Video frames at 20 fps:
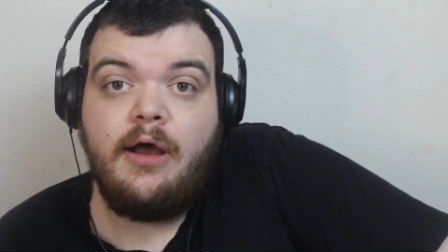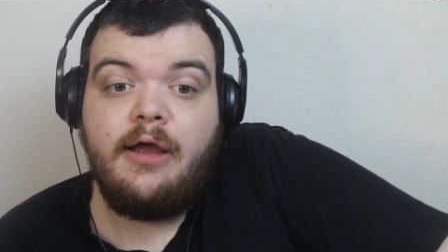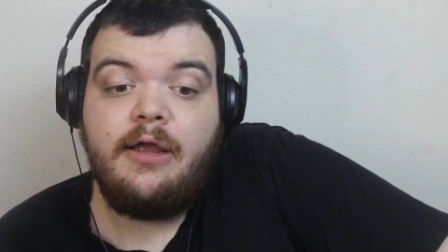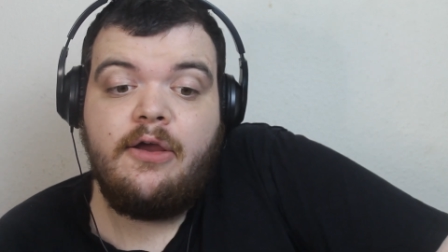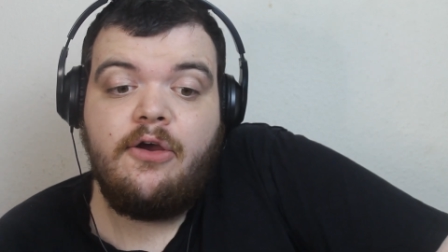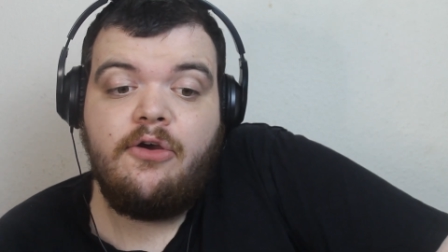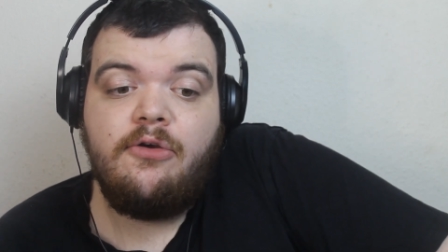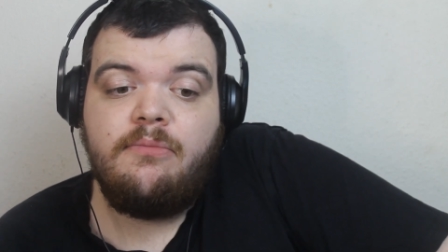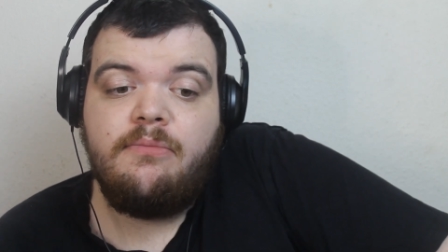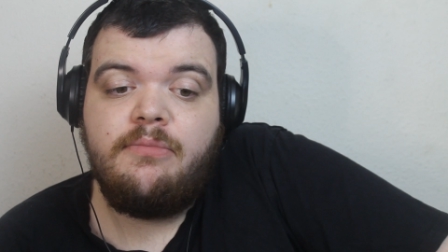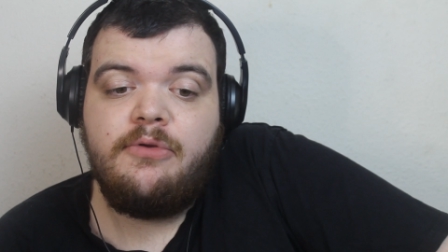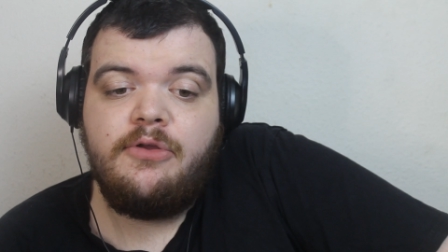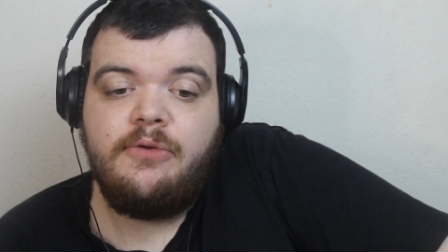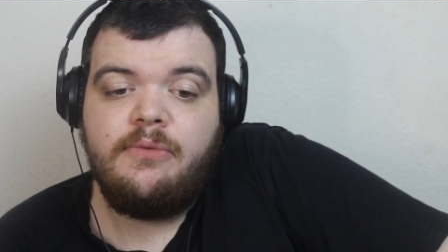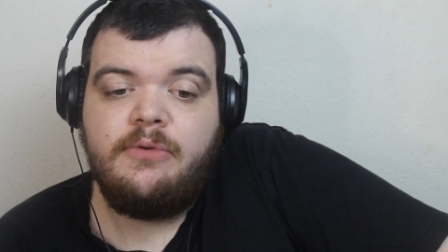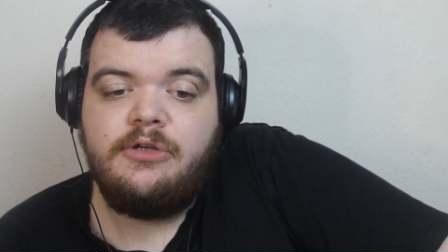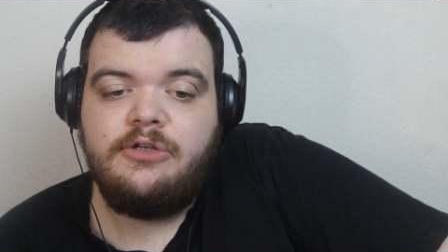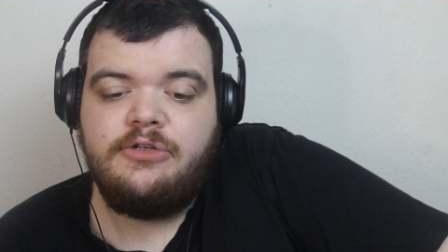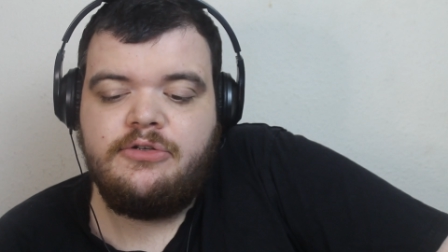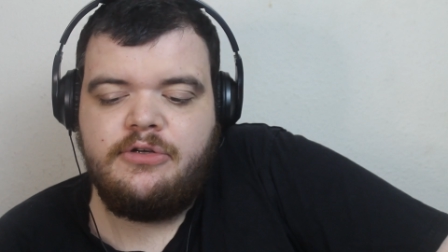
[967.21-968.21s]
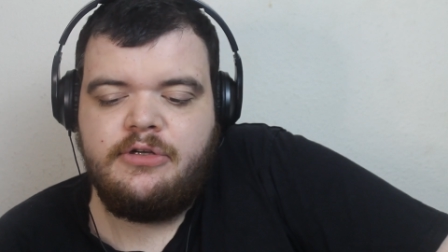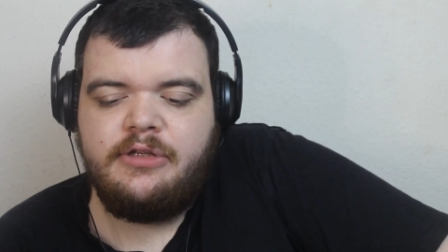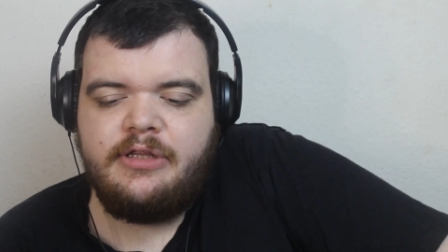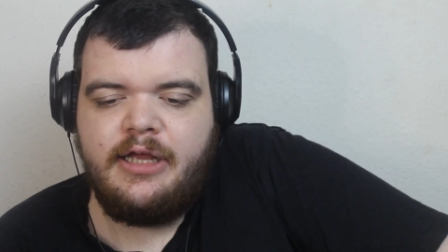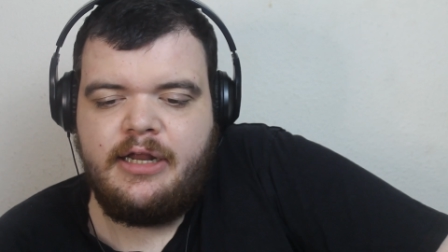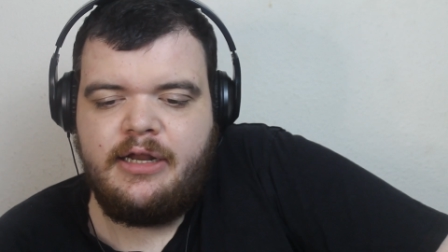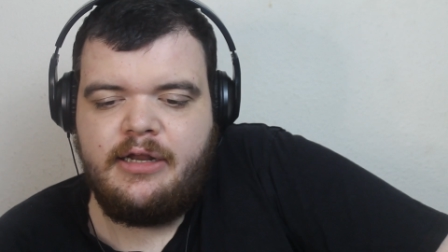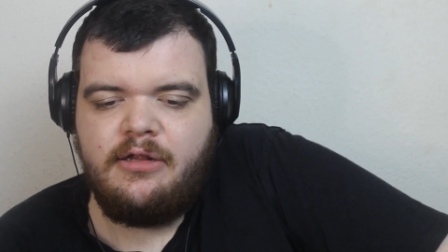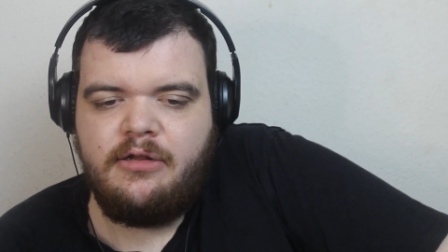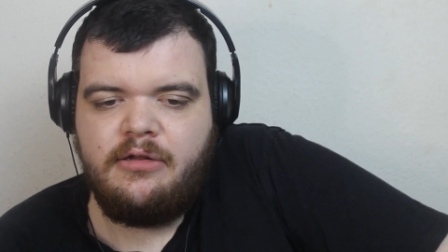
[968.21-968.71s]
I hope you enjoyed
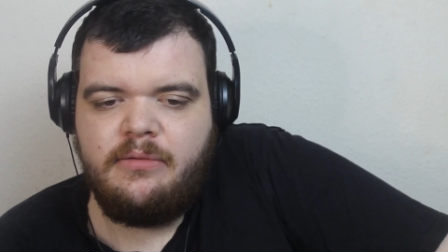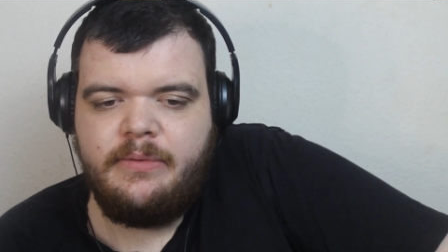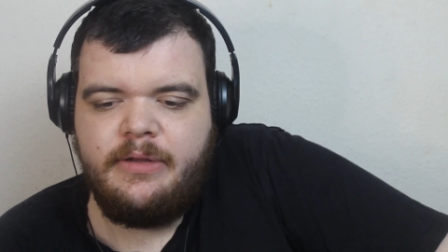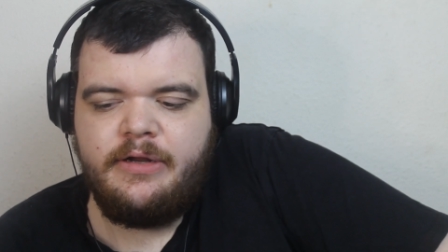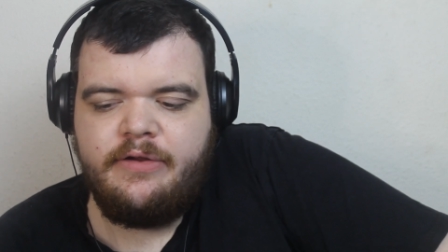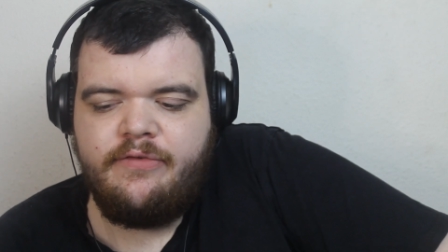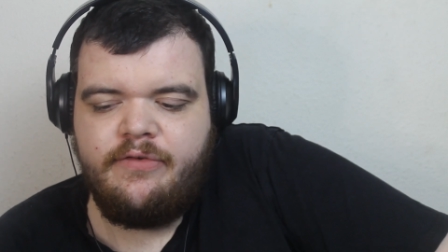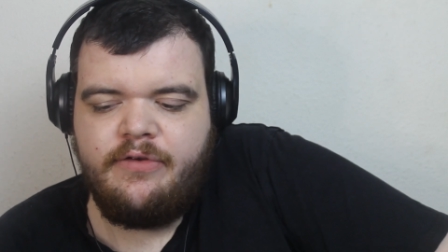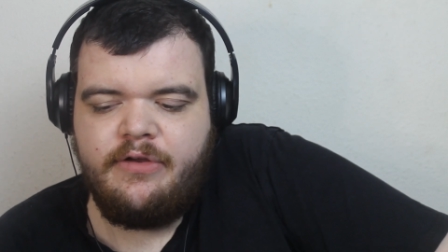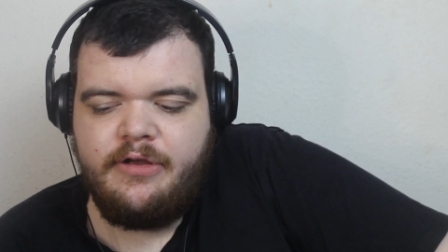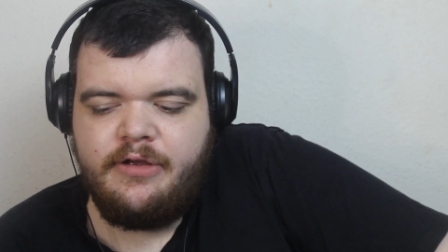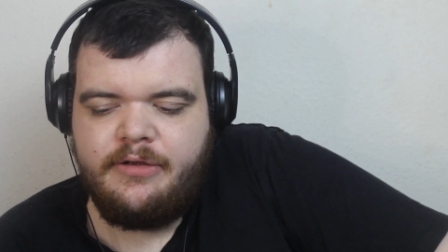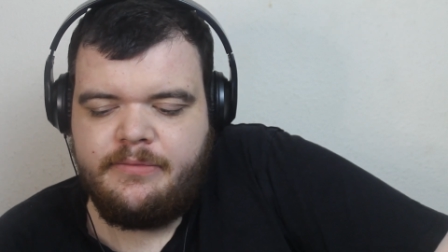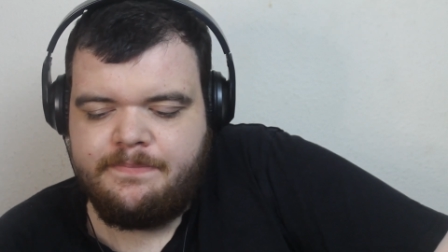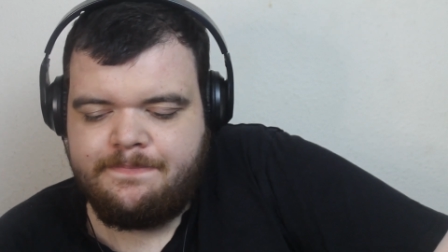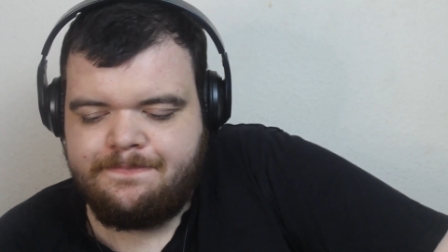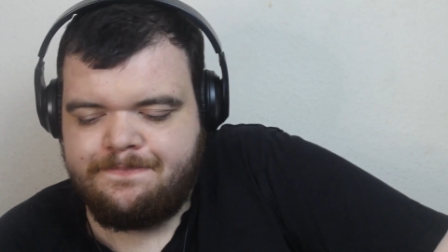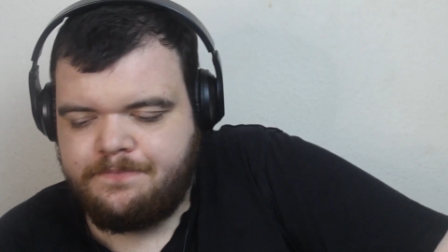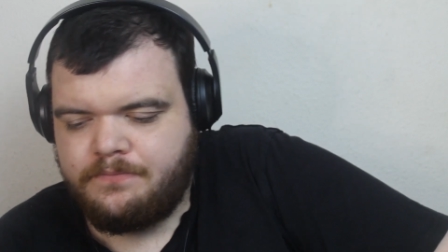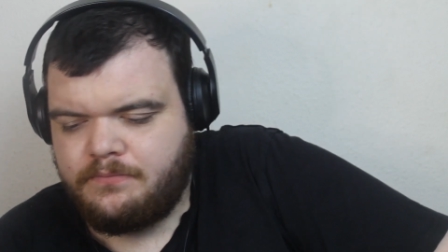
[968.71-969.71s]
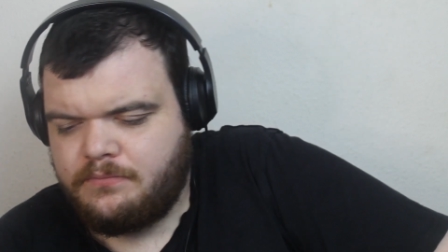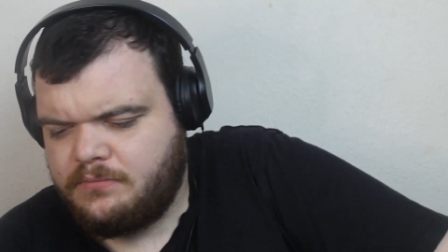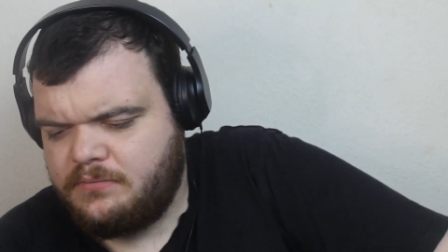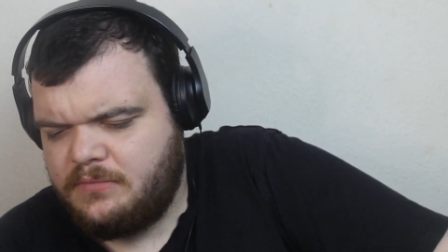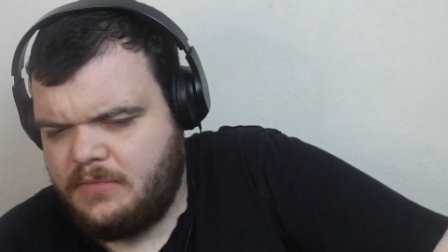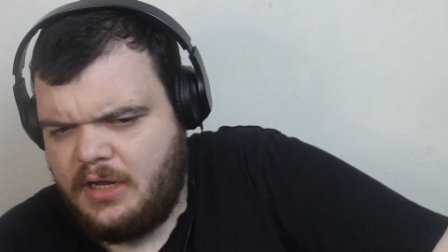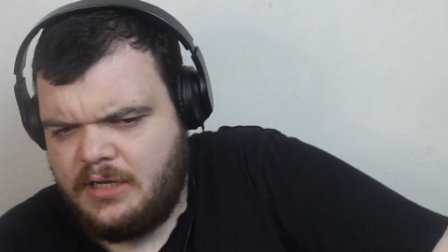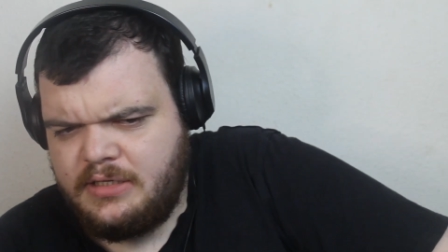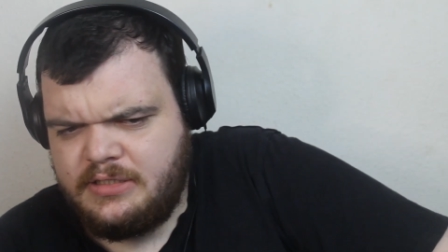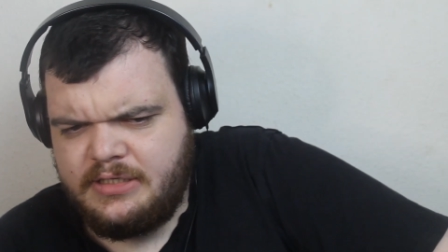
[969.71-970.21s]
that little bit of a
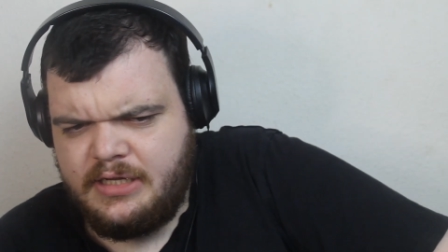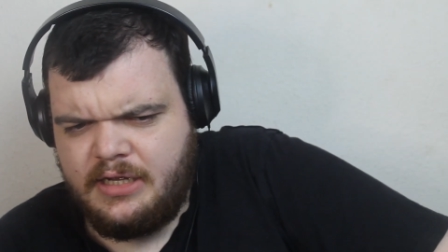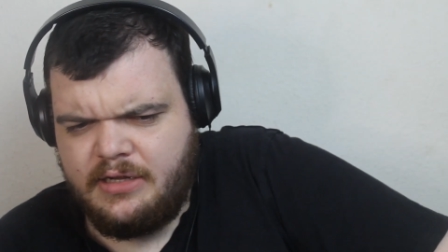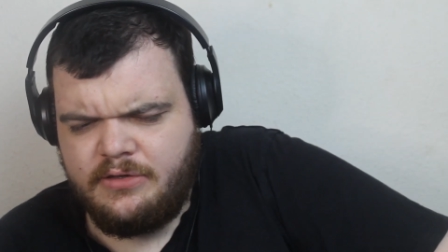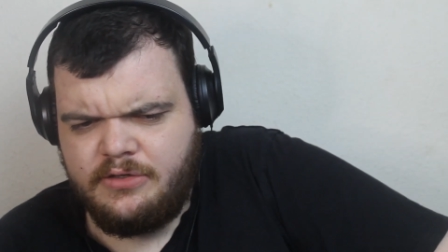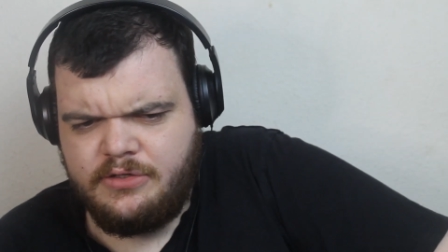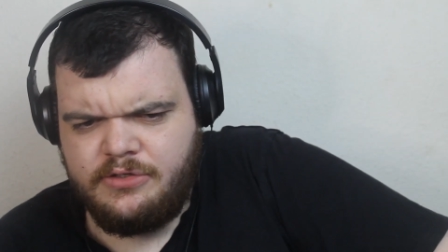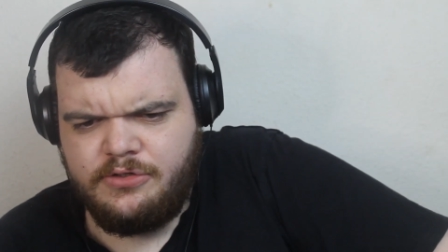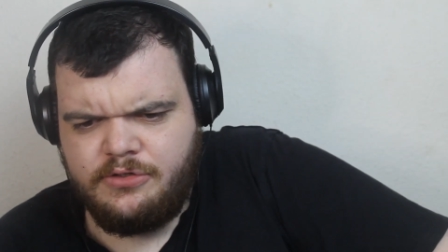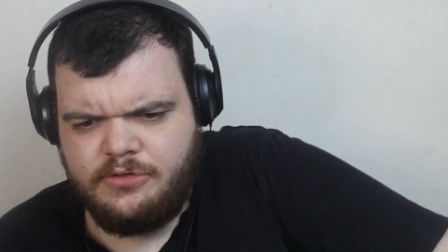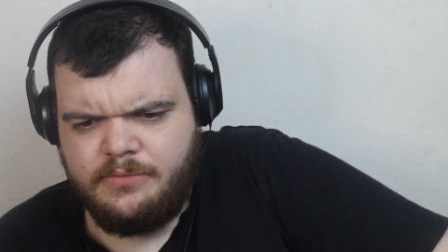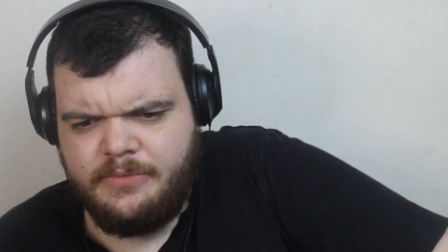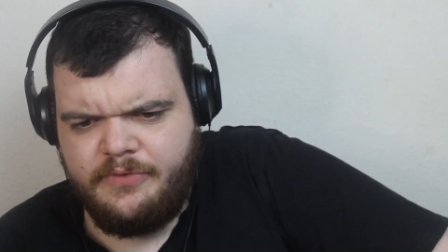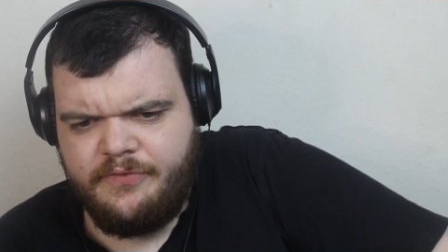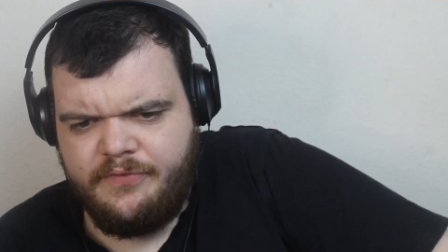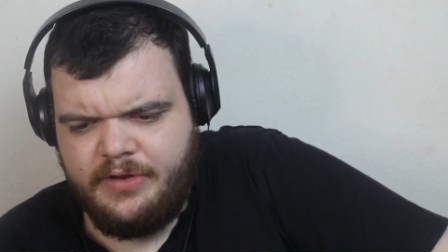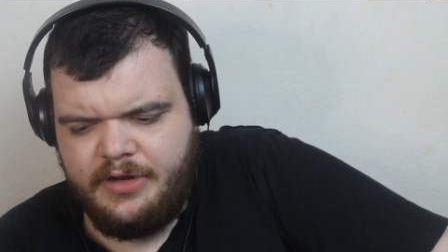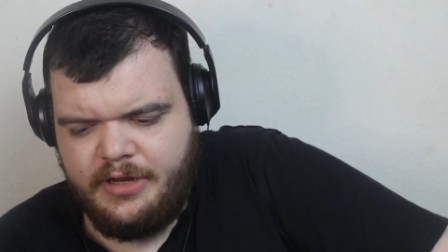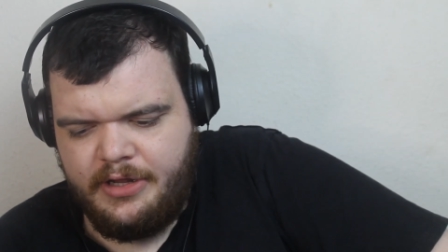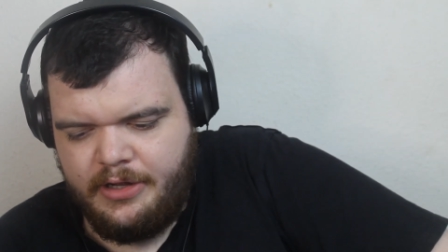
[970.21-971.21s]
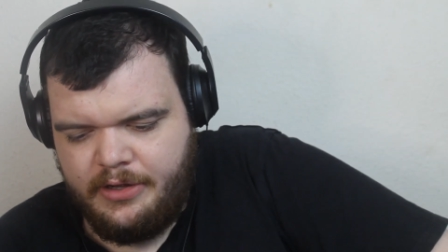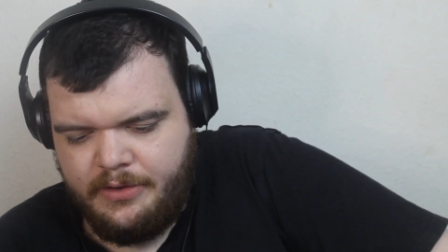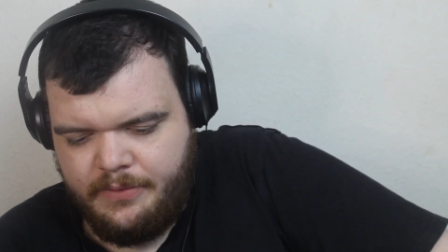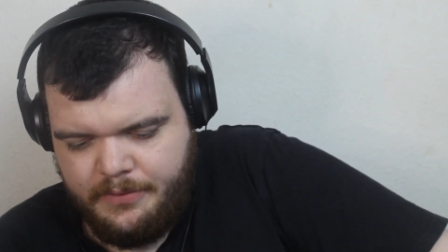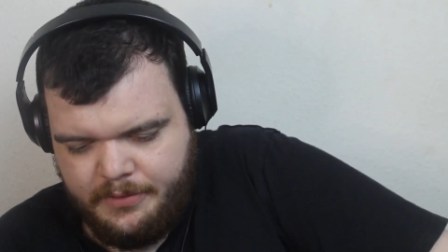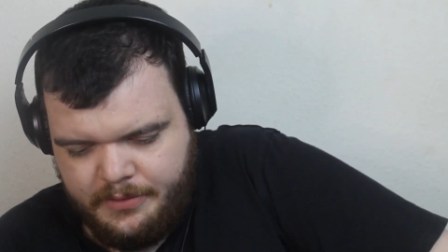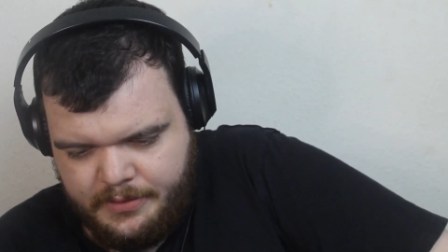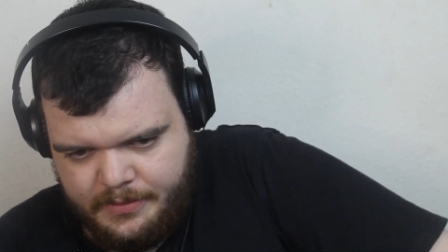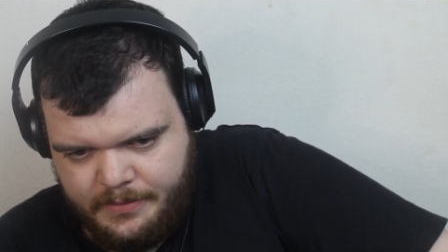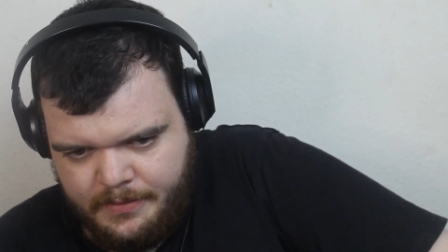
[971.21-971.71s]
sound assortment video
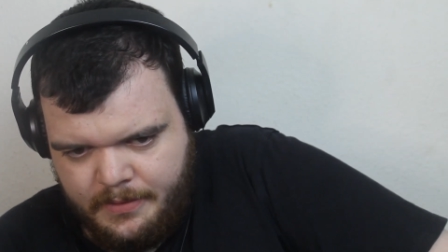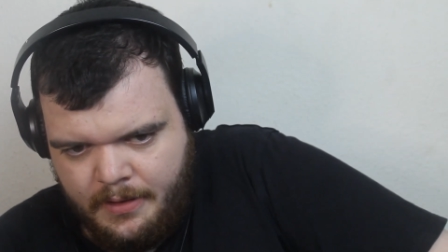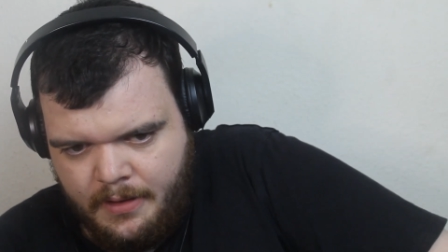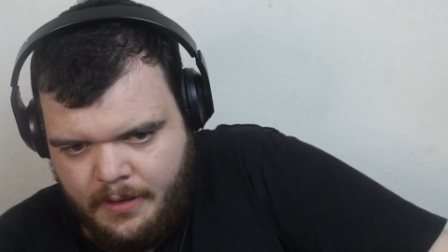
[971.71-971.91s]
and